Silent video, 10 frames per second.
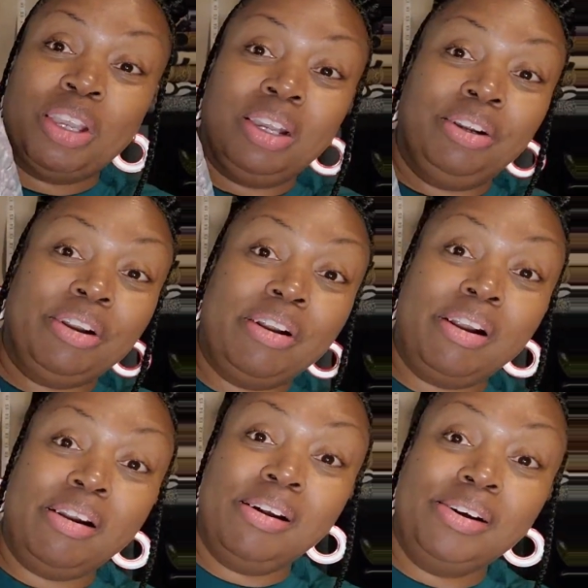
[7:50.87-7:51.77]

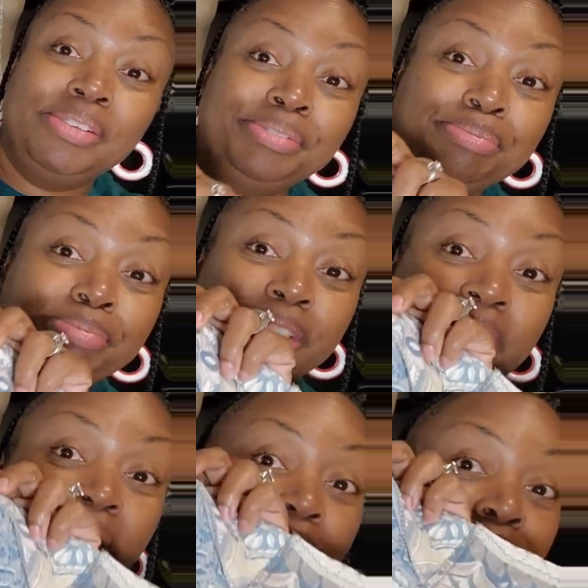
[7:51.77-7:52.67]
girl, look
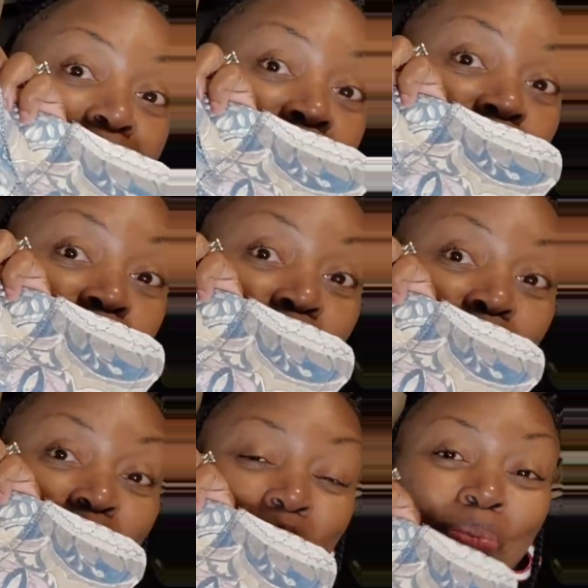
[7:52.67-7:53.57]
at here.
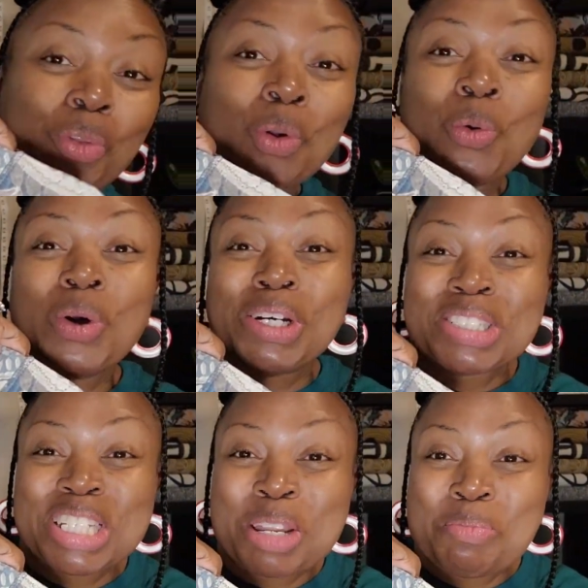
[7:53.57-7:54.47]

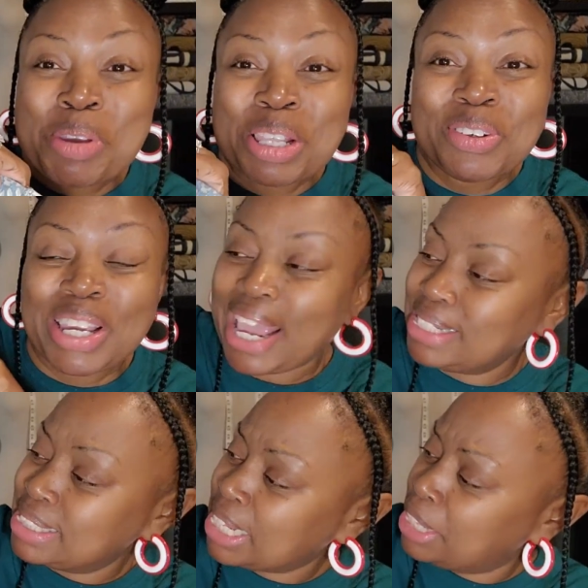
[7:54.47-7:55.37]
Quilted
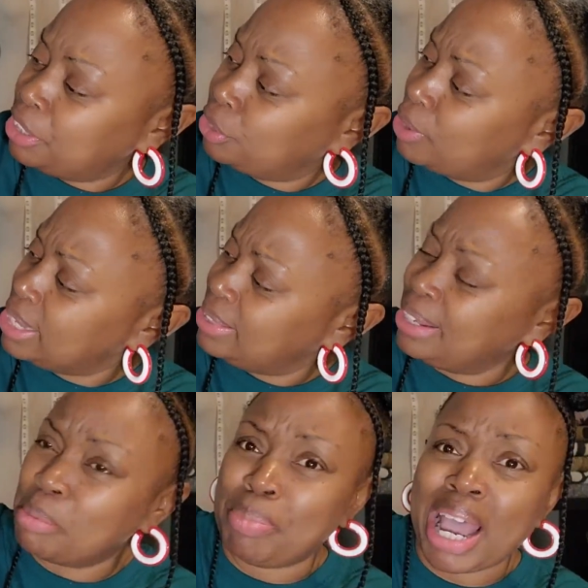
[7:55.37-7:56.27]
pillowcases, and the great thing
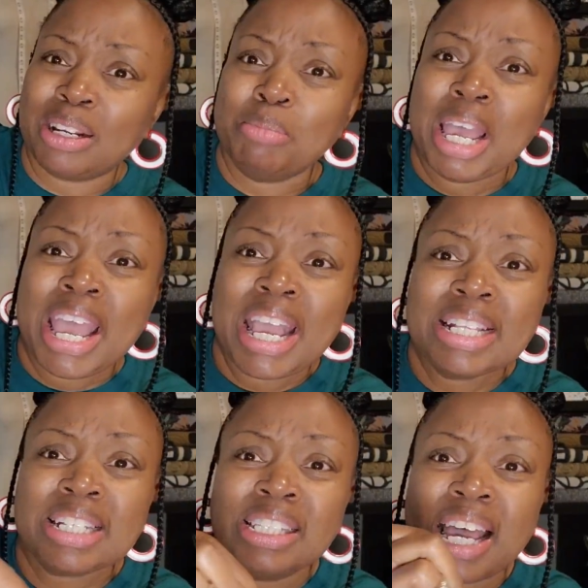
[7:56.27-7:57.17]
about them is
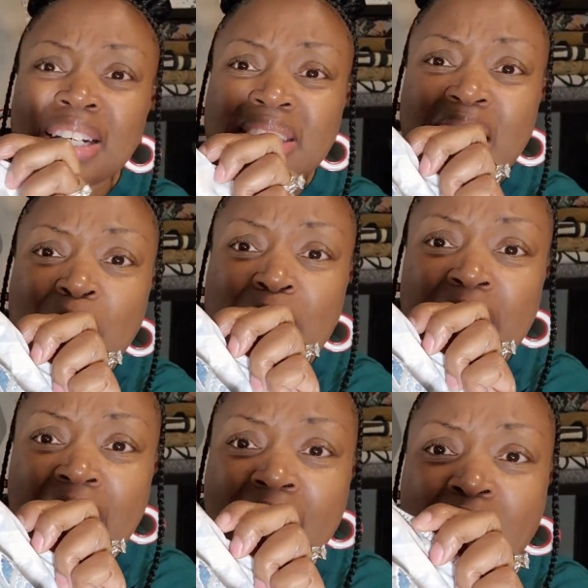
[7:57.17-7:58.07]
a lot of times they
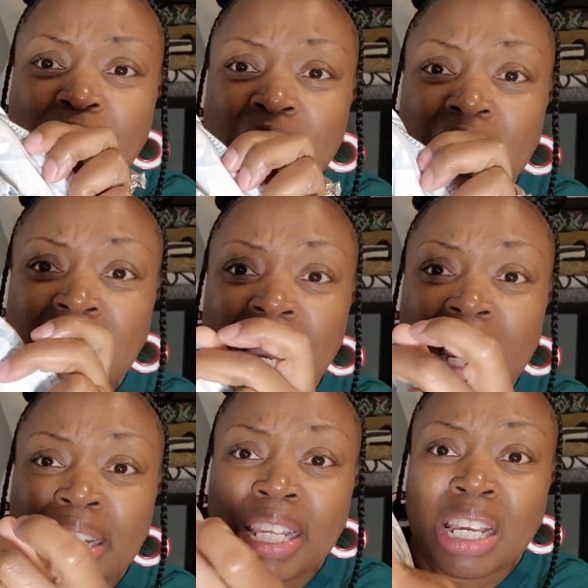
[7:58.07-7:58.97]
have a
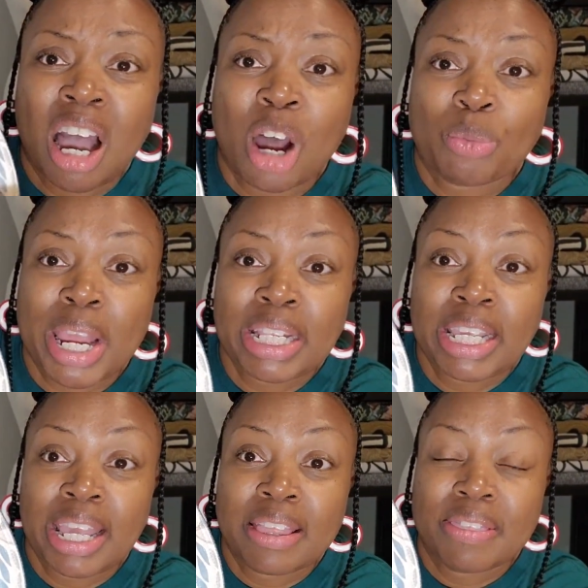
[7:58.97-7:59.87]
lining already in